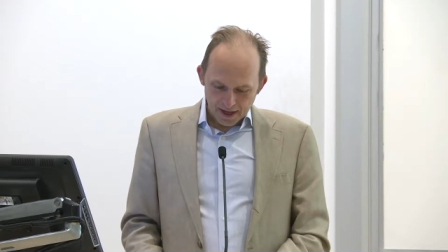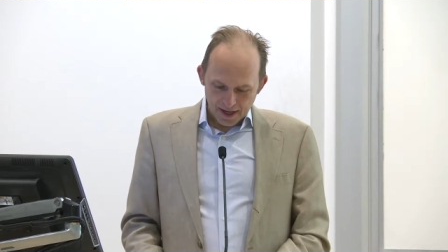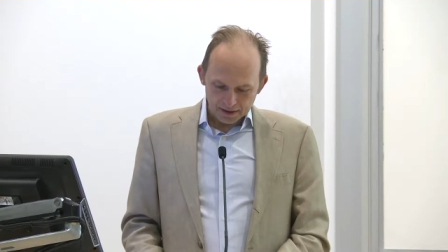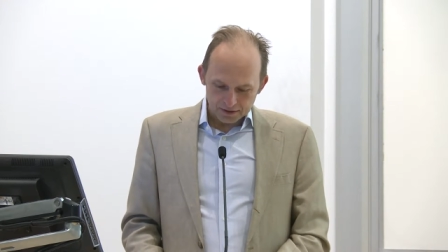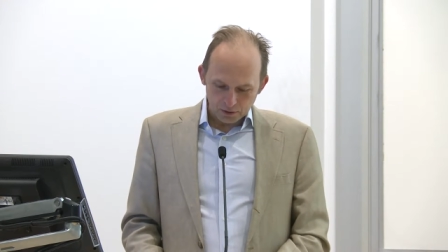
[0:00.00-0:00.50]

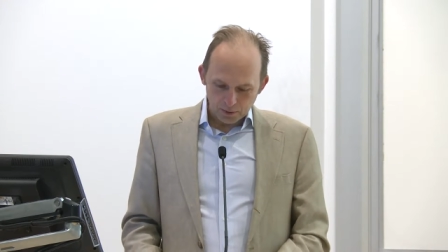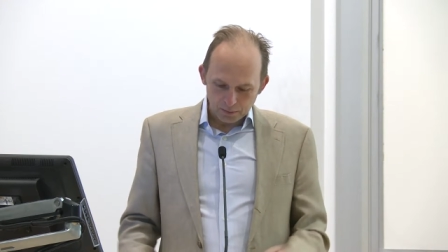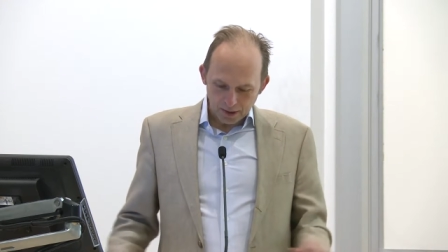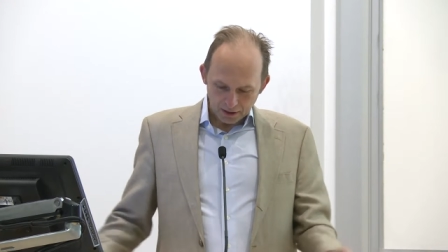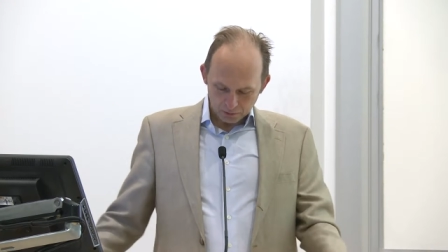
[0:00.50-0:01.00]
And so when
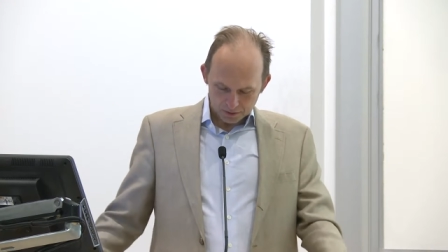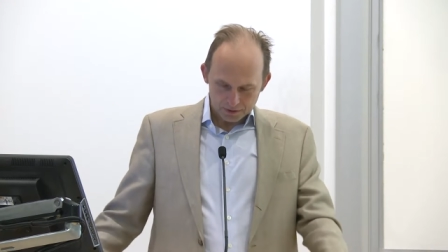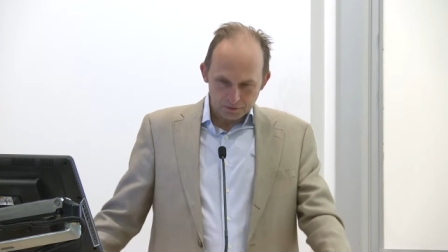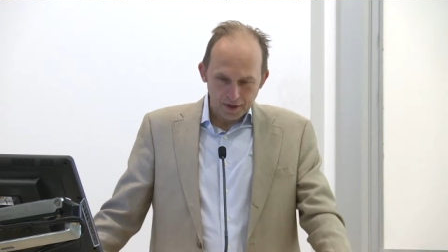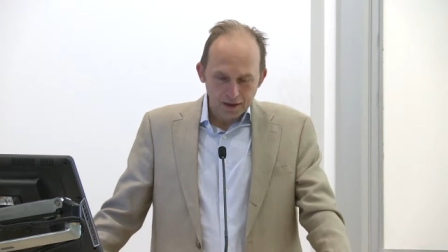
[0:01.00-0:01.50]
Brown
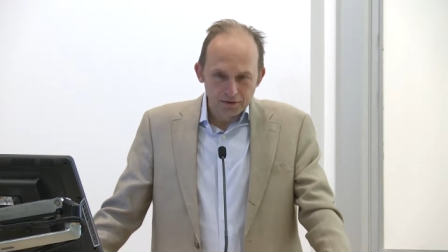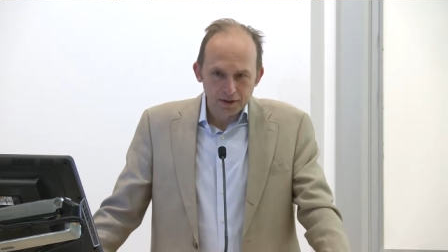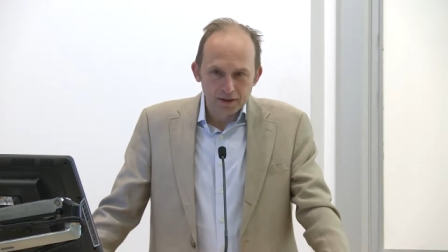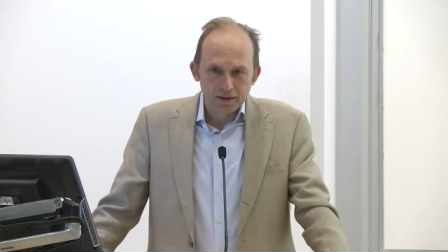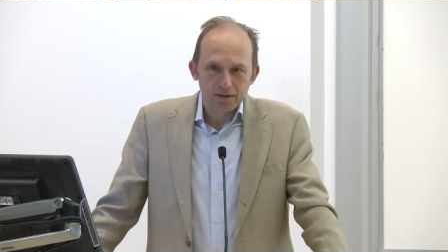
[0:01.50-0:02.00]
was
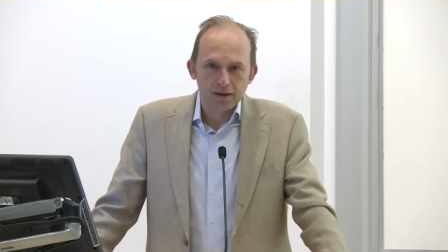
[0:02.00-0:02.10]
founded,